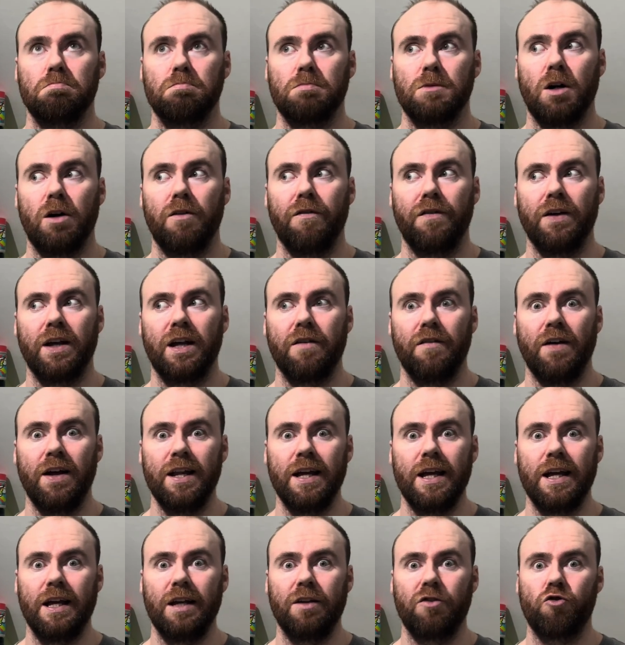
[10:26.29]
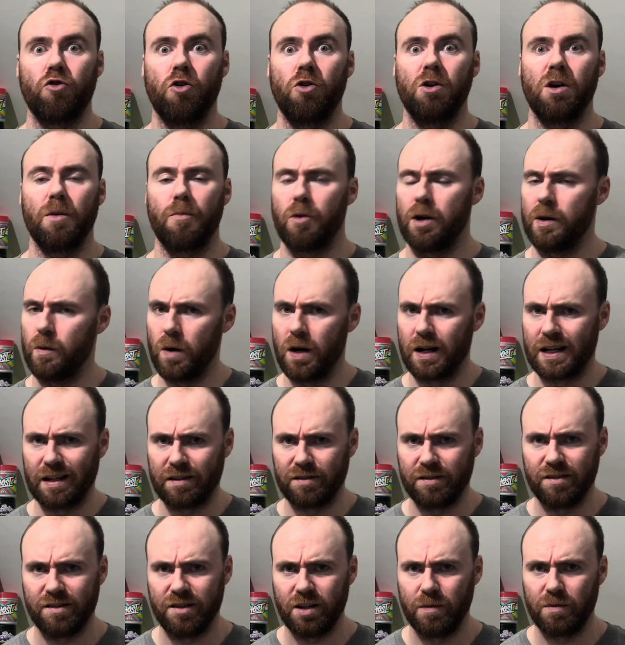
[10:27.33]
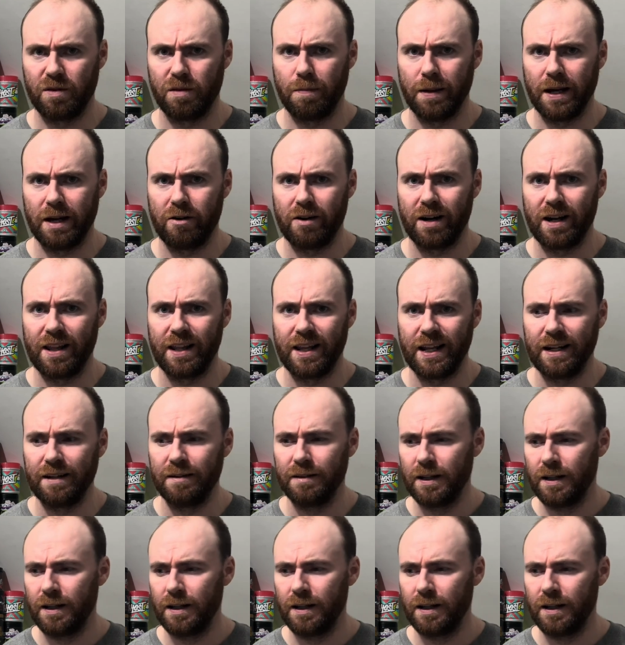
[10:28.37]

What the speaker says: can't think of any stronger pre-workouts in terms of beta-alanine.